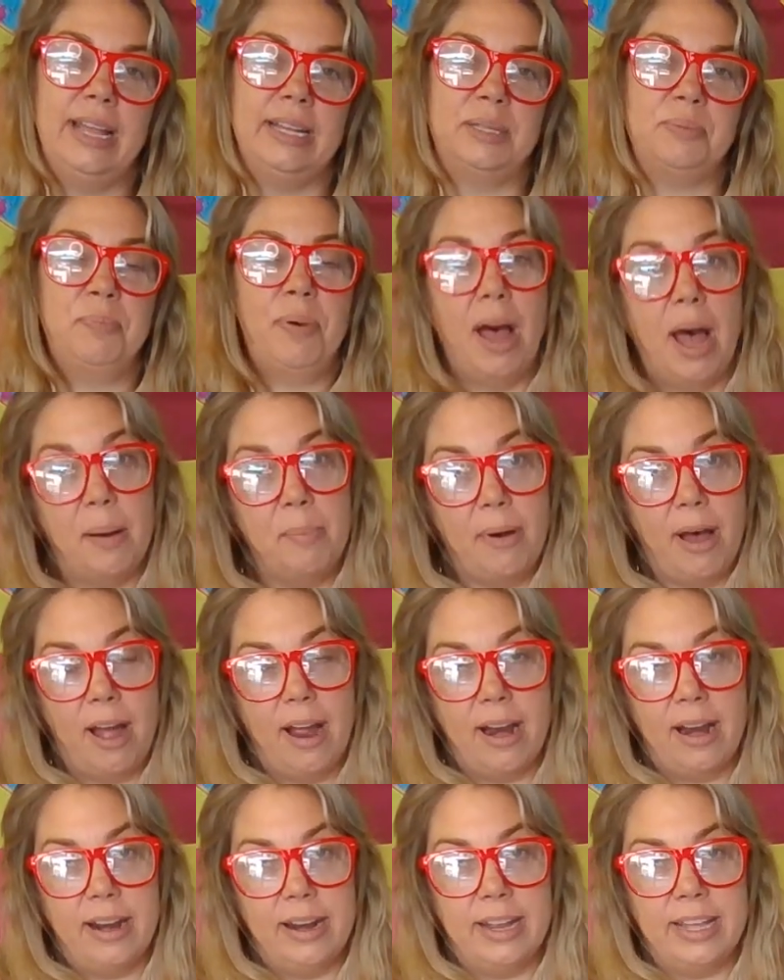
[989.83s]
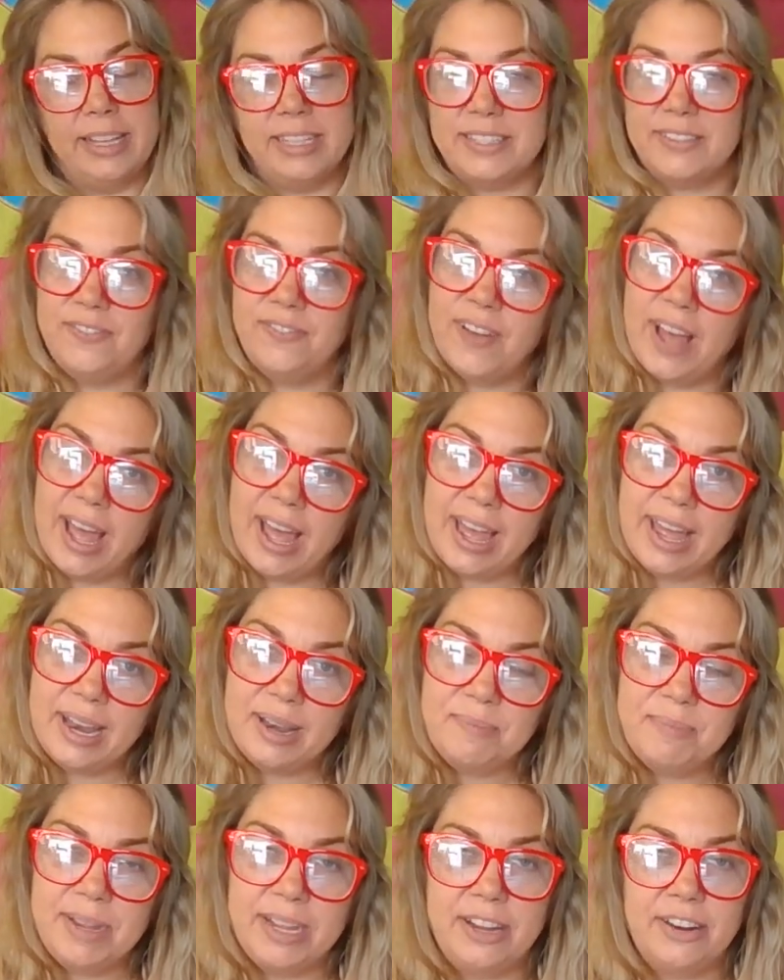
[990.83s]
It's pop art, it's
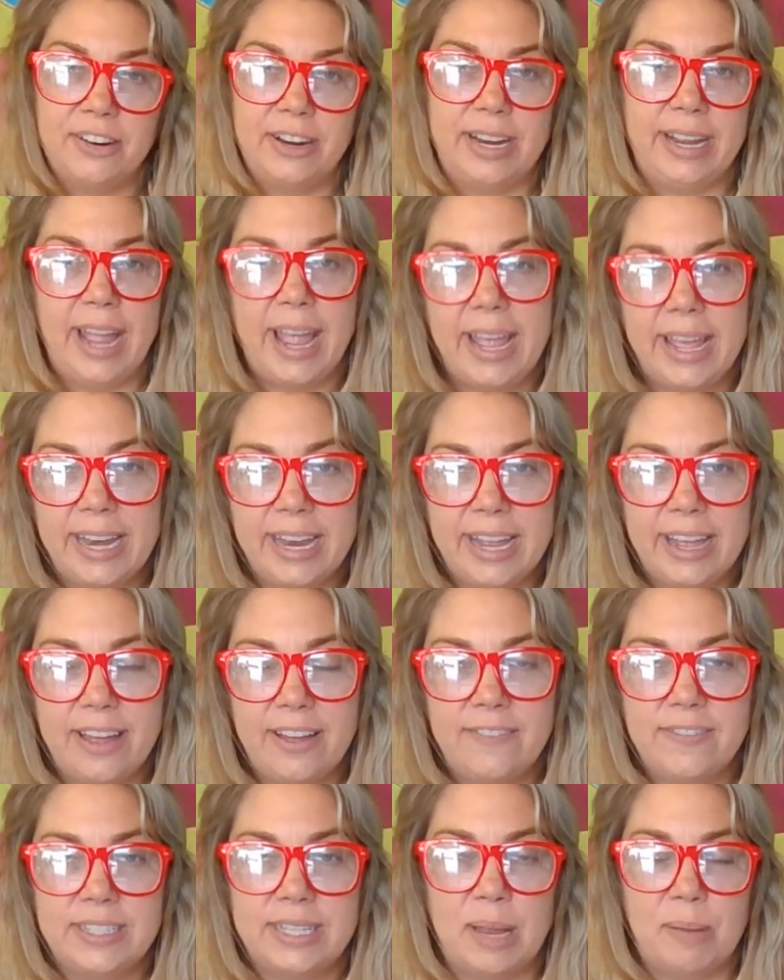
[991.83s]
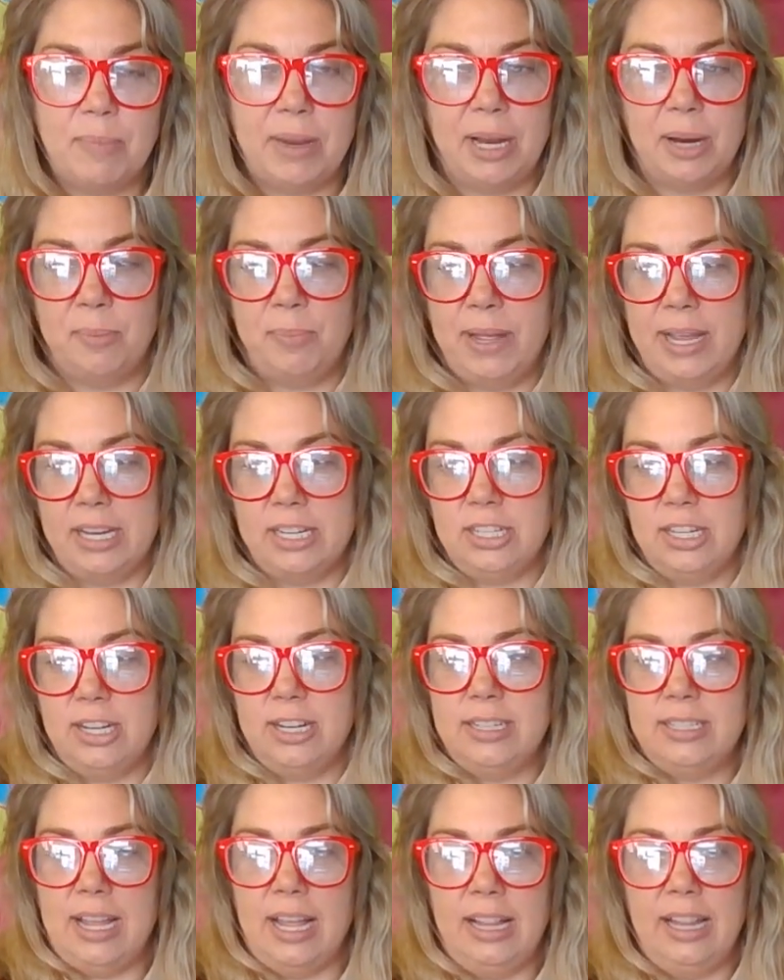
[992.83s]
fun, be creative, send me your
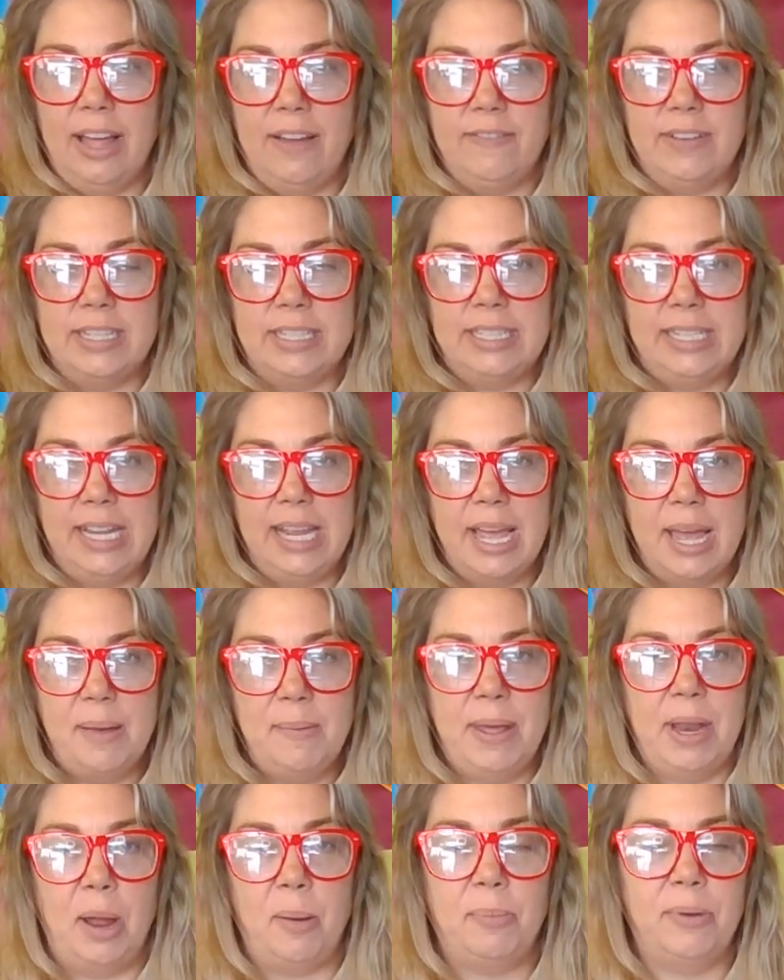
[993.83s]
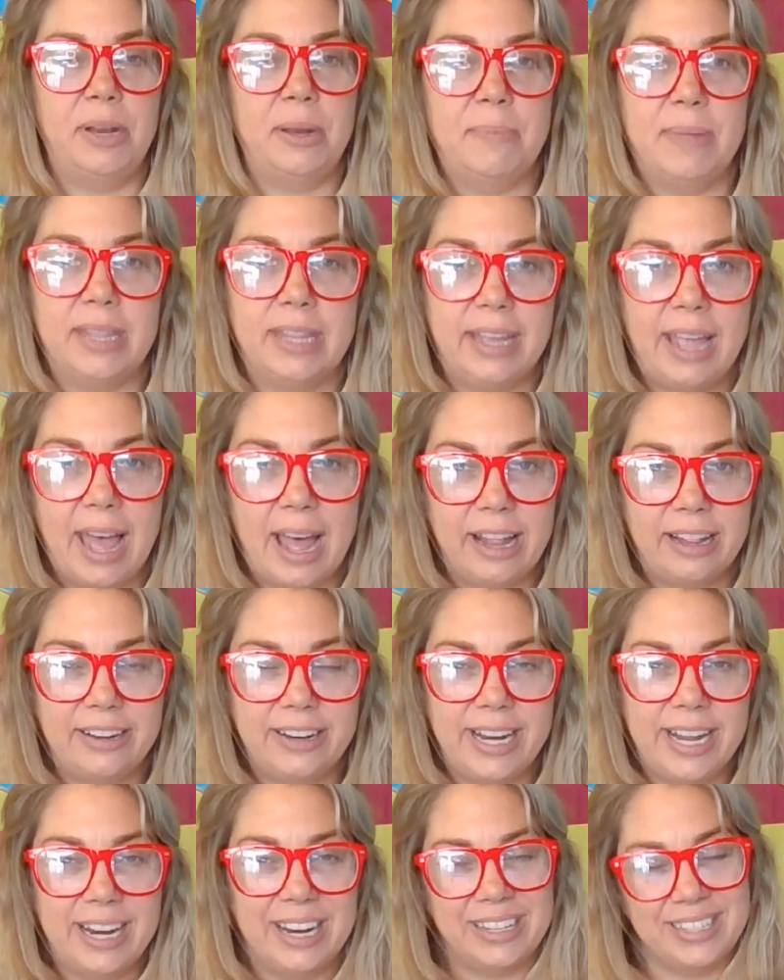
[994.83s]
pictures. I love to see them, and I'll put them in the
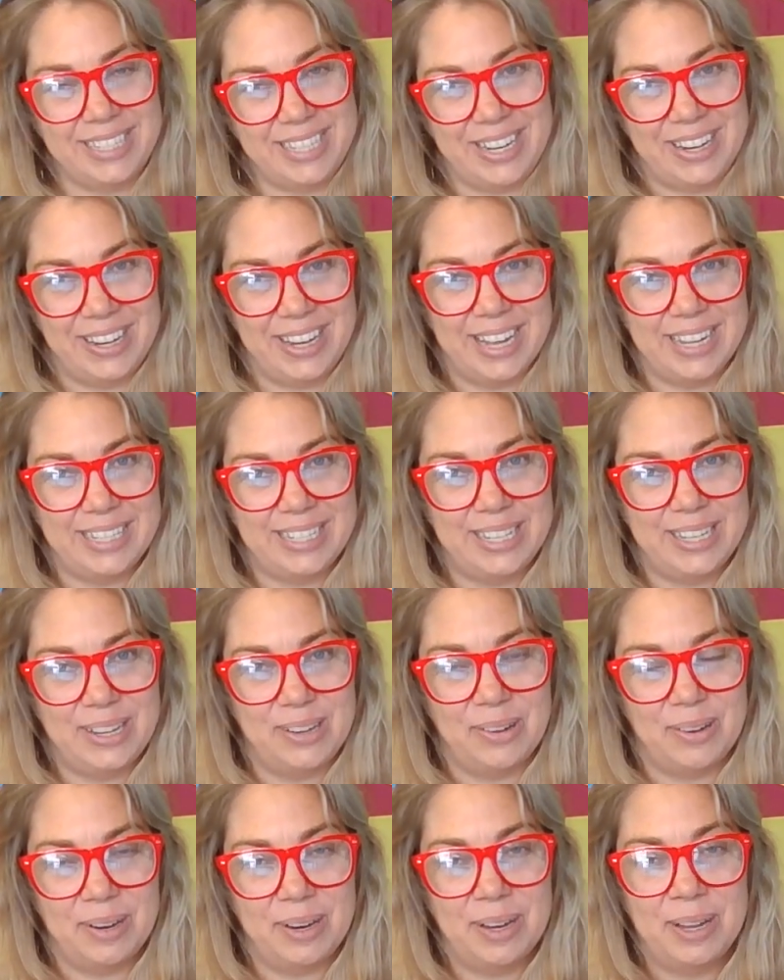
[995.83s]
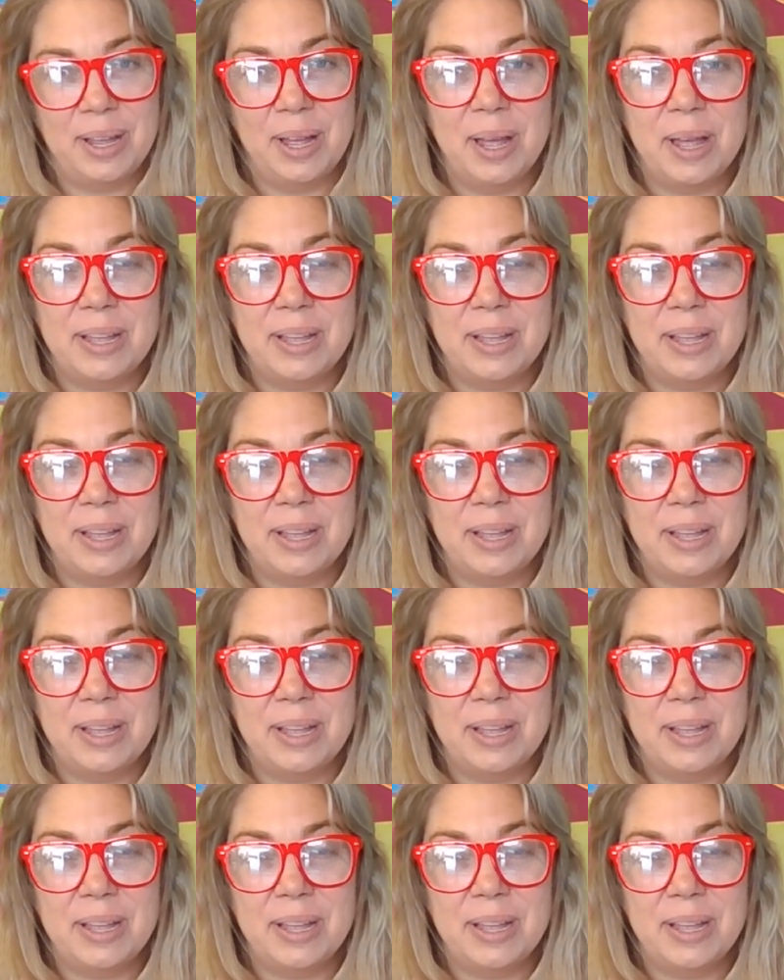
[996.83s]
gallery, and I'll see you guys soon.